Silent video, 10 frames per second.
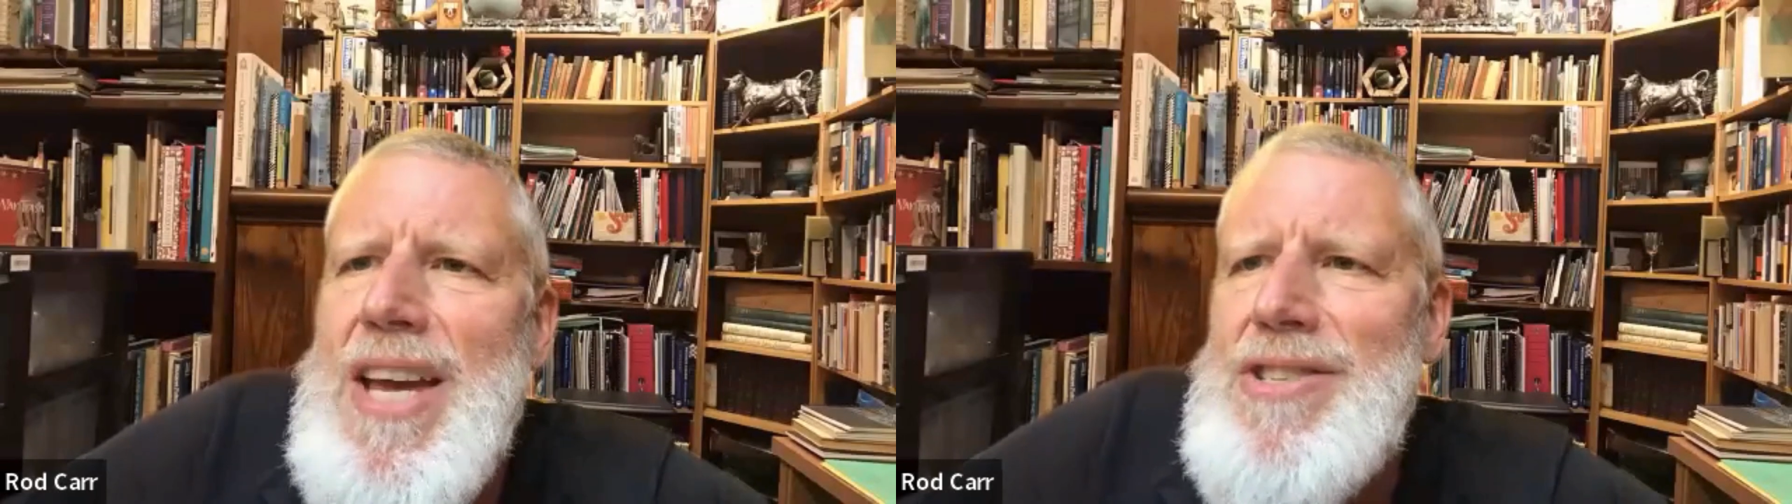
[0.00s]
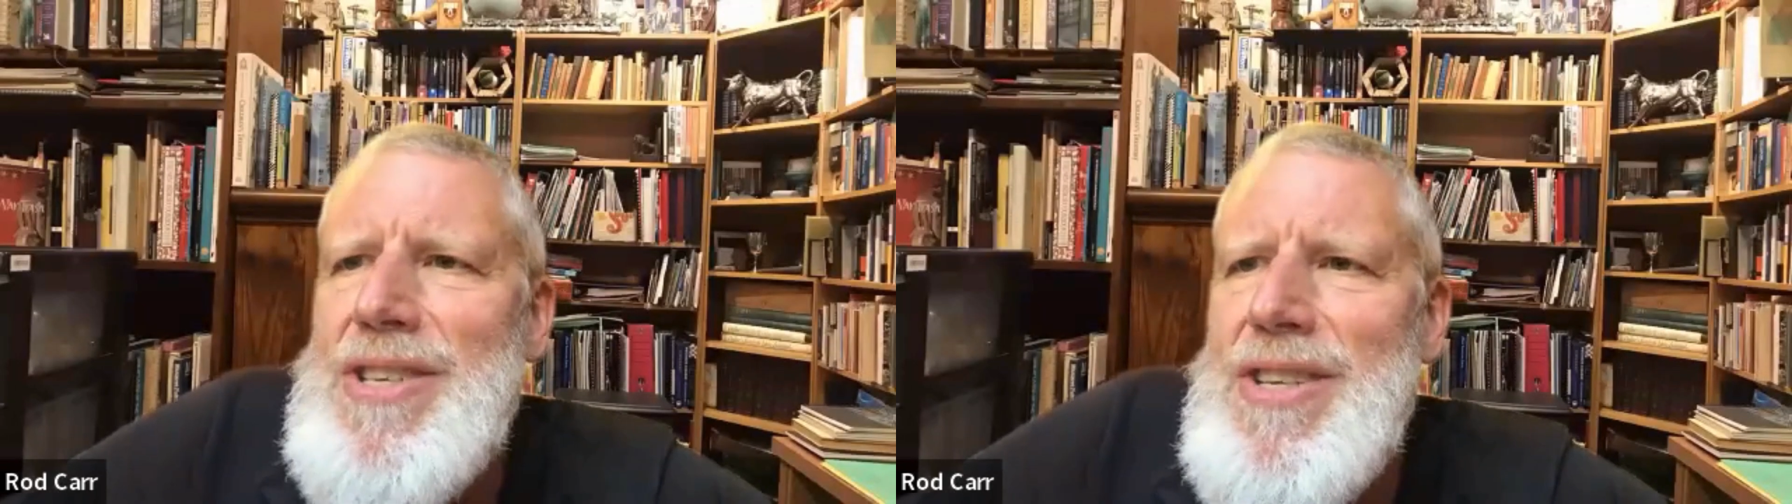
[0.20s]

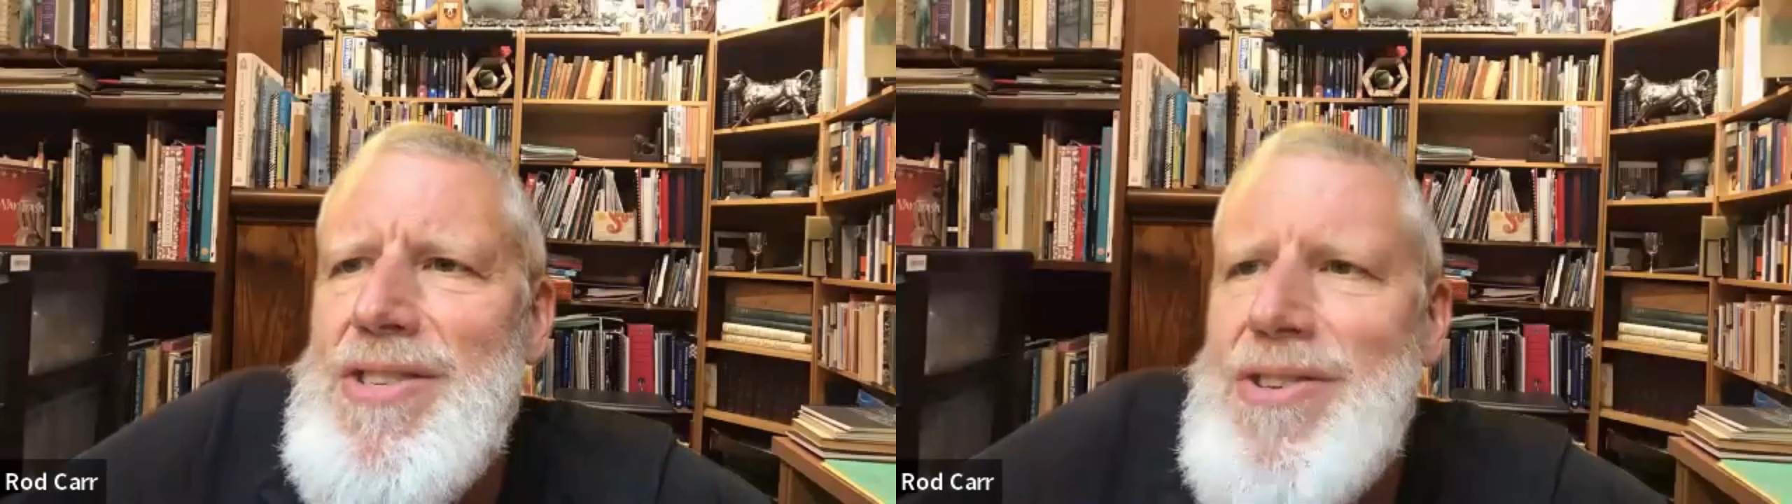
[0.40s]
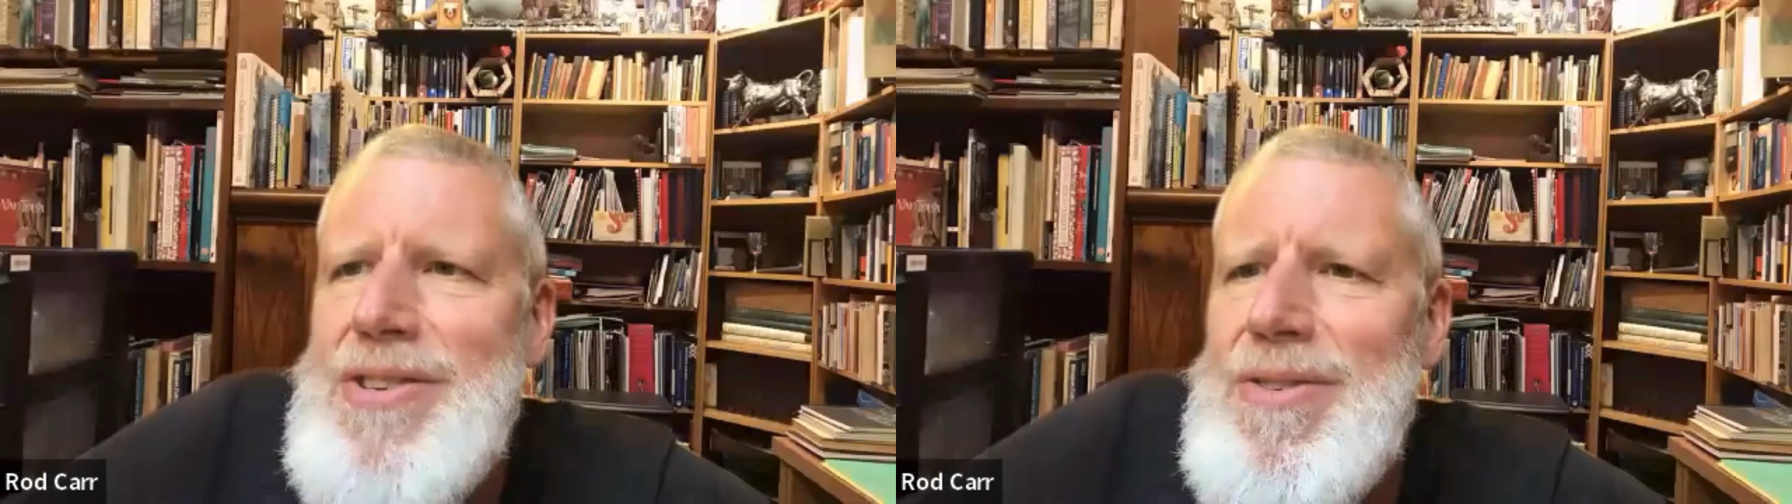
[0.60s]

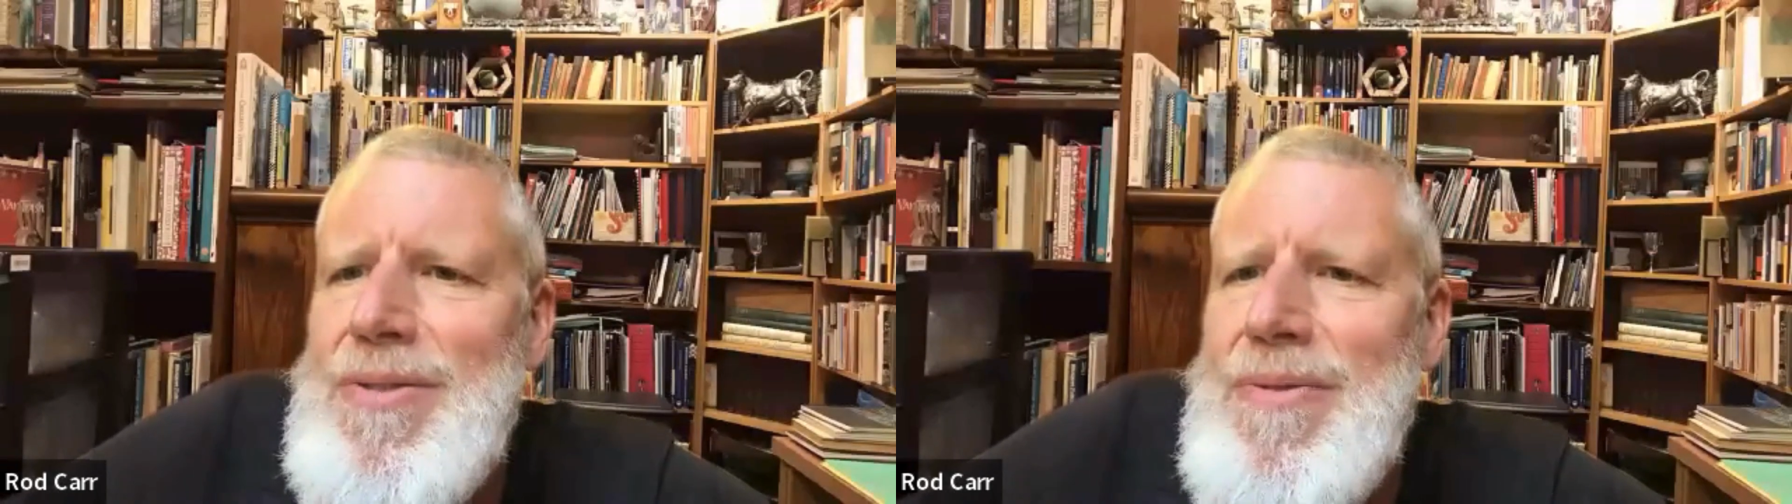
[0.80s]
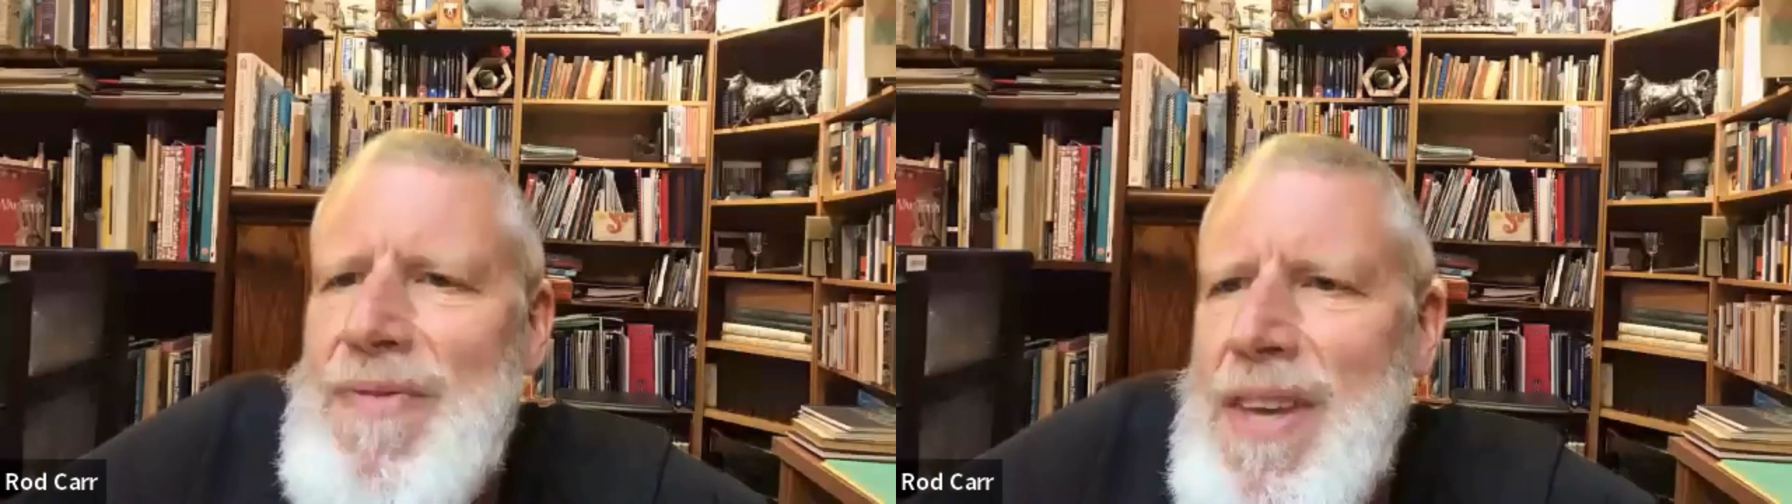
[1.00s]
access to,